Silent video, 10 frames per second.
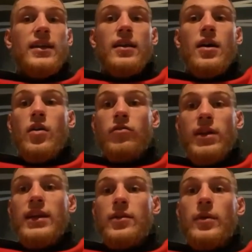and oh, and
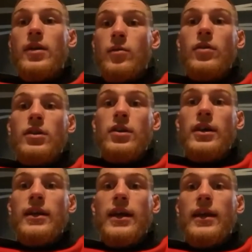ready to win a world
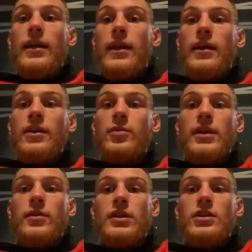title then in early
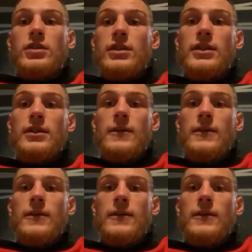twenty twenty-three.